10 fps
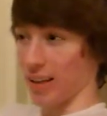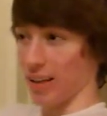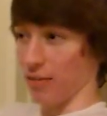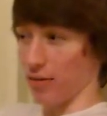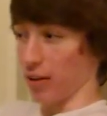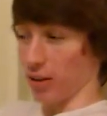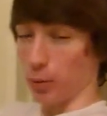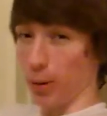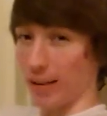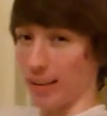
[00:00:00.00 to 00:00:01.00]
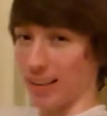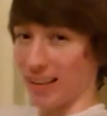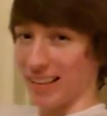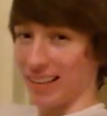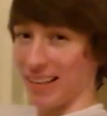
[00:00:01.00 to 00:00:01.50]
if it'll work.
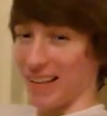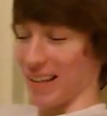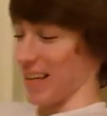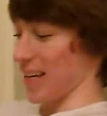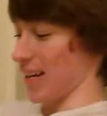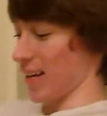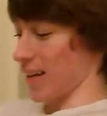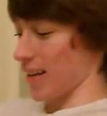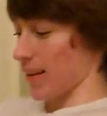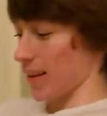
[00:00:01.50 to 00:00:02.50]
Uh,